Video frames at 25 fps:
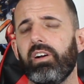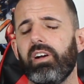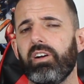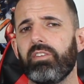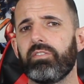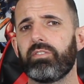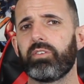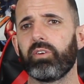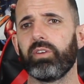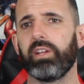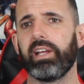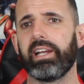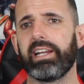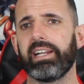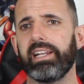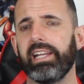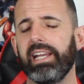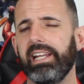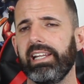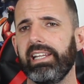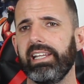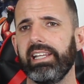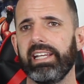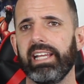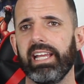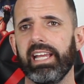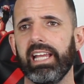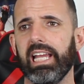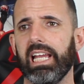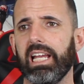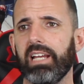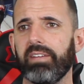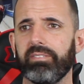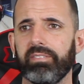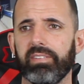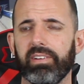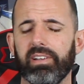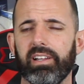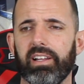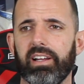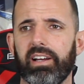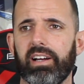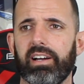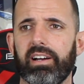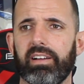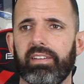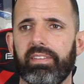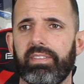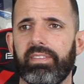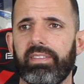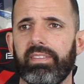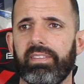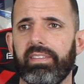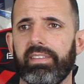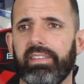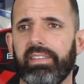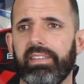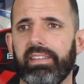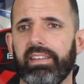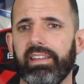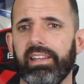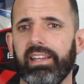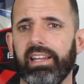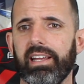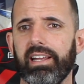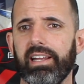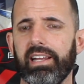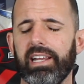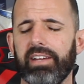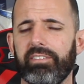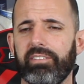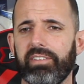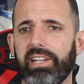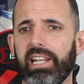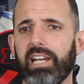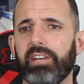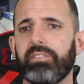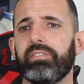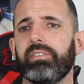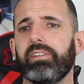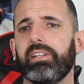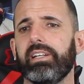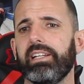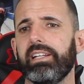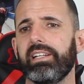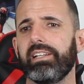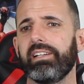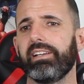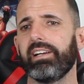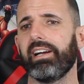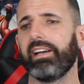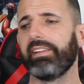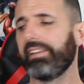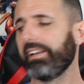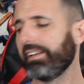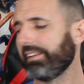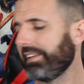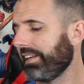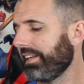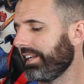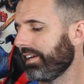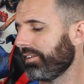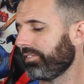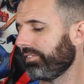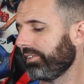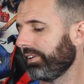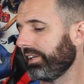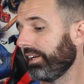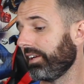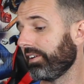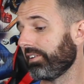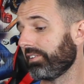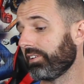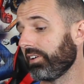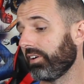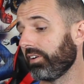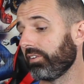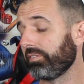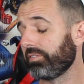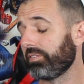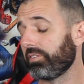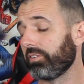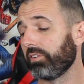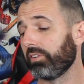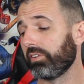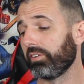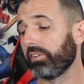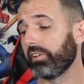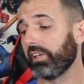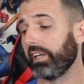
For like an indie game. It would definitely, I think they definitely need to start for